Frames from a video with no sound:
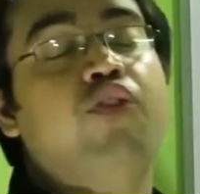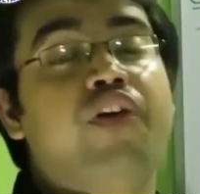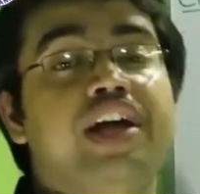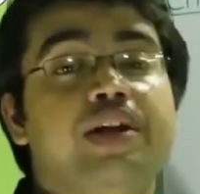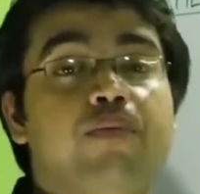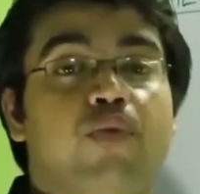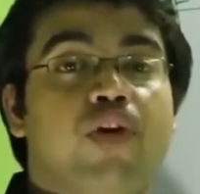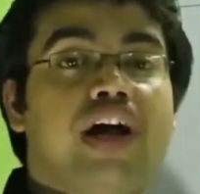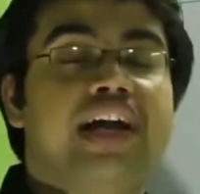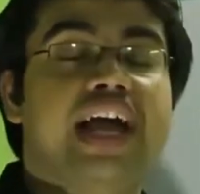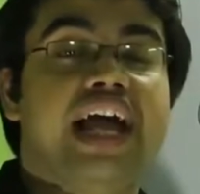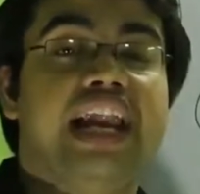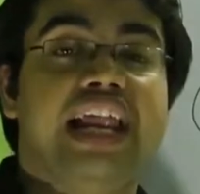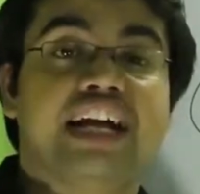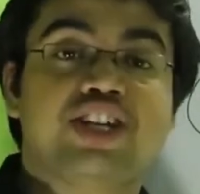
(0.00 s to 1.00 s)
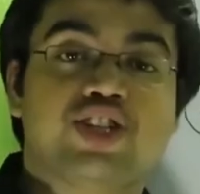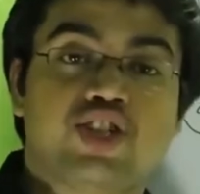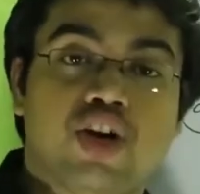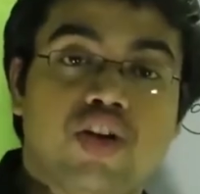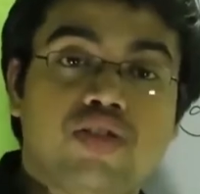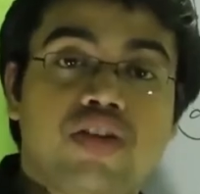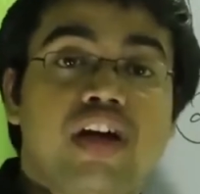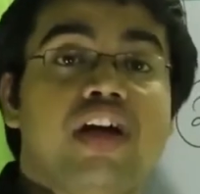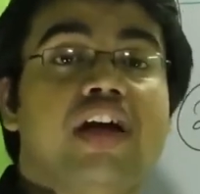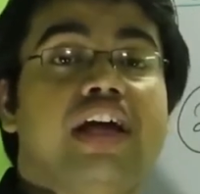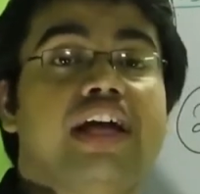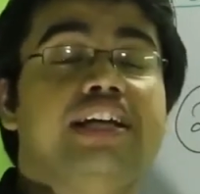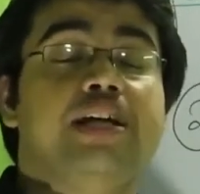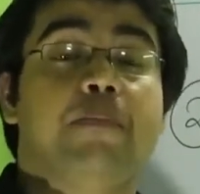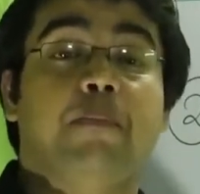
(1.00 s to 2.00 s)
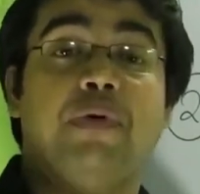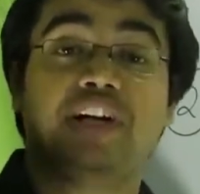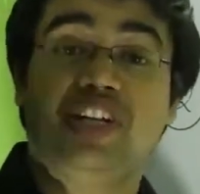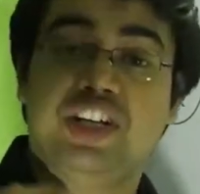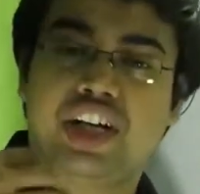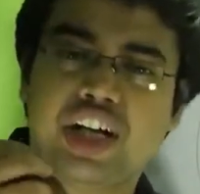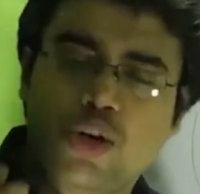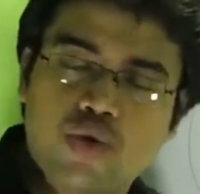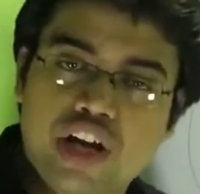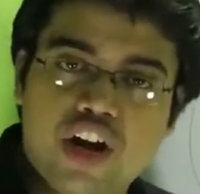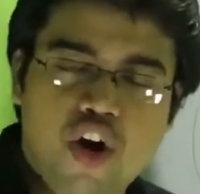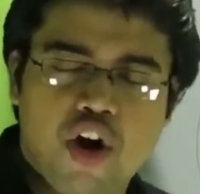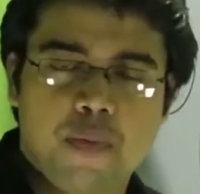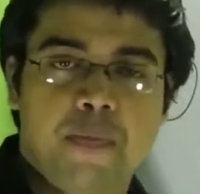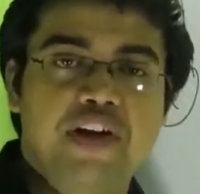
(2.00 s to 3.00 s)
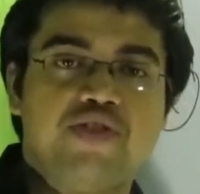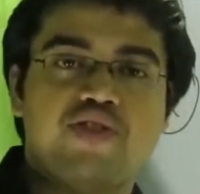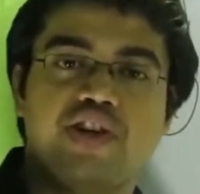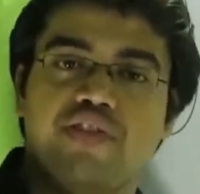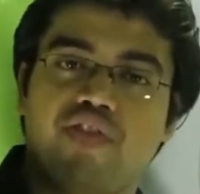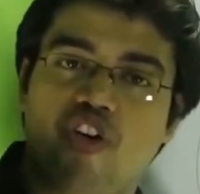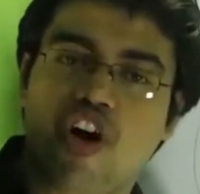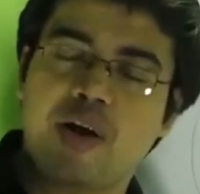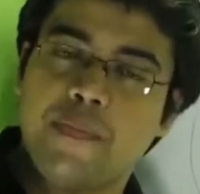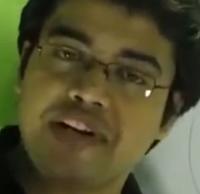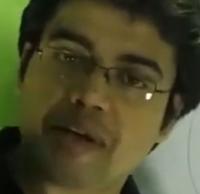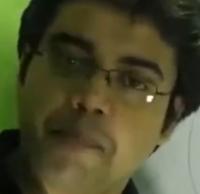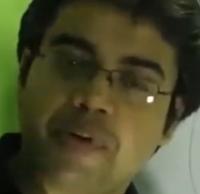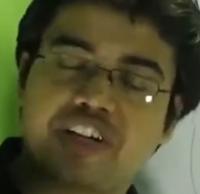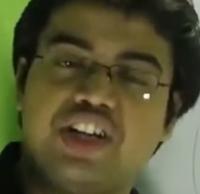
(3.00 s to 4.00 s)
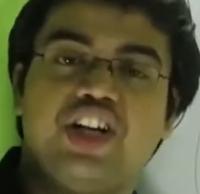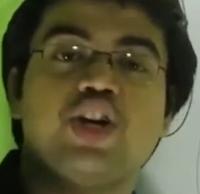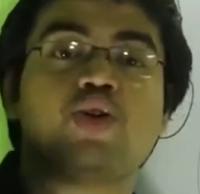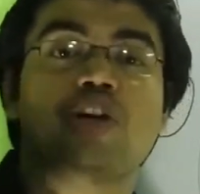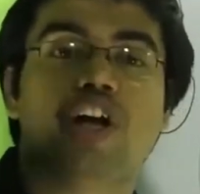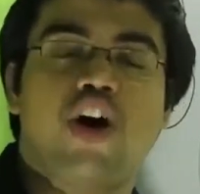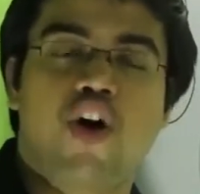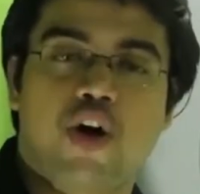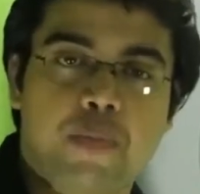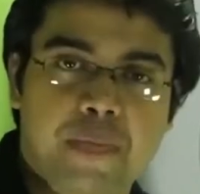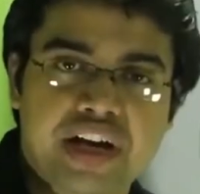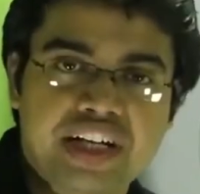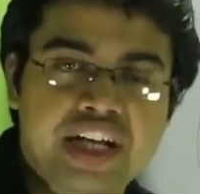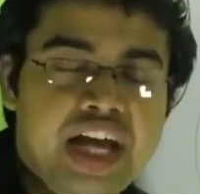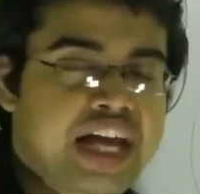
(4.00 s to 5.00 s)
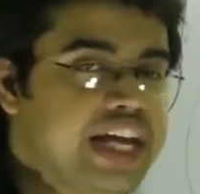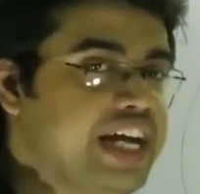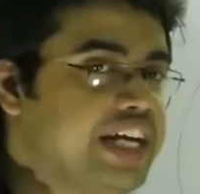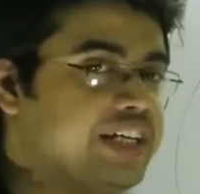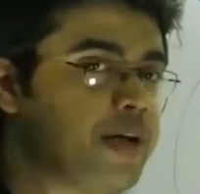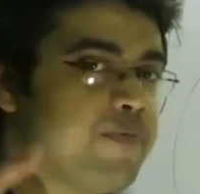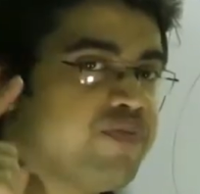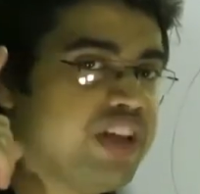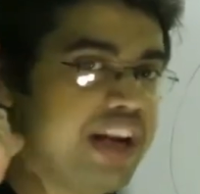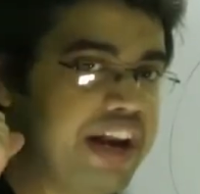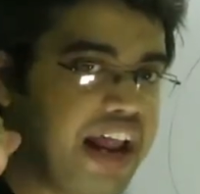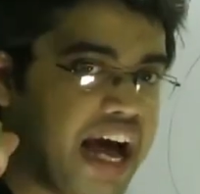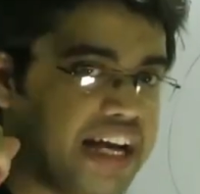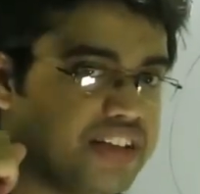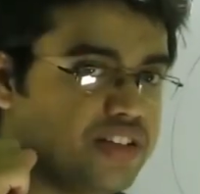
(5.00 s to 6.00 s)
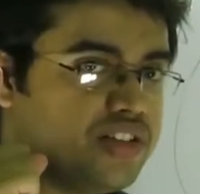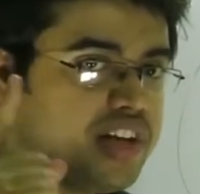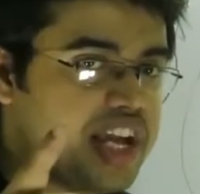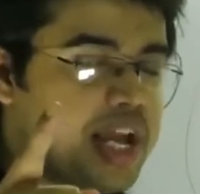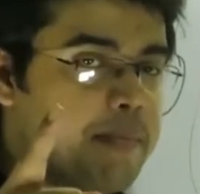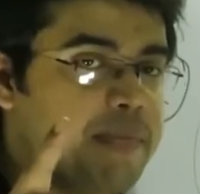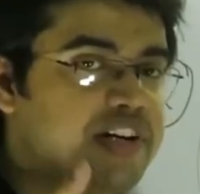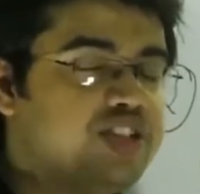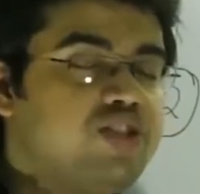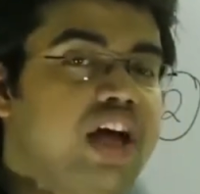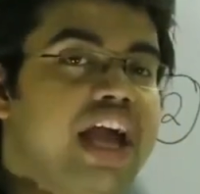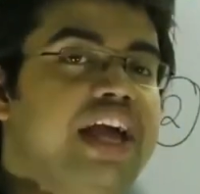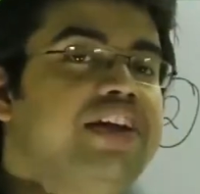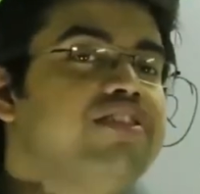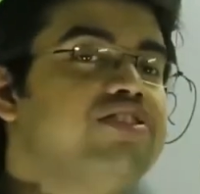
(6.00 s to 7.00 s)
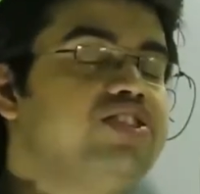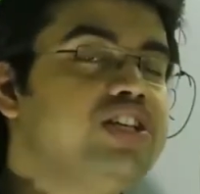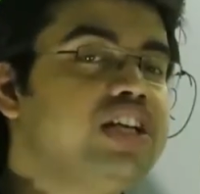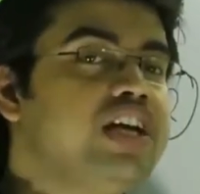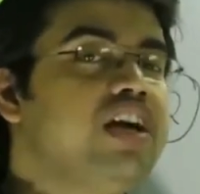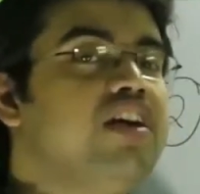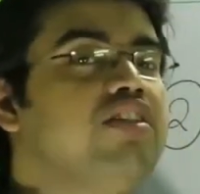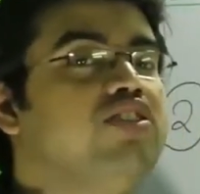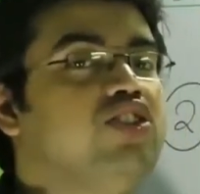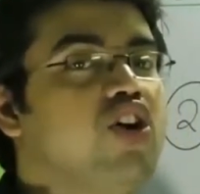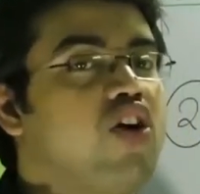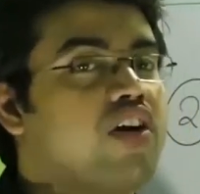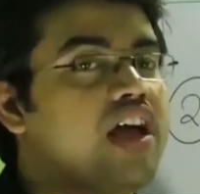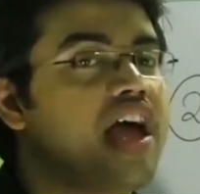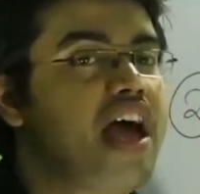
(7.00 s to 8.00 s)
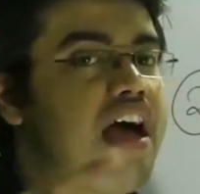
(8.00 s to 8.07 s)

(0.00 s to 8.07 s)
when one electron in a particular orbit revolve in a particular orbit, it neither emit the energy nor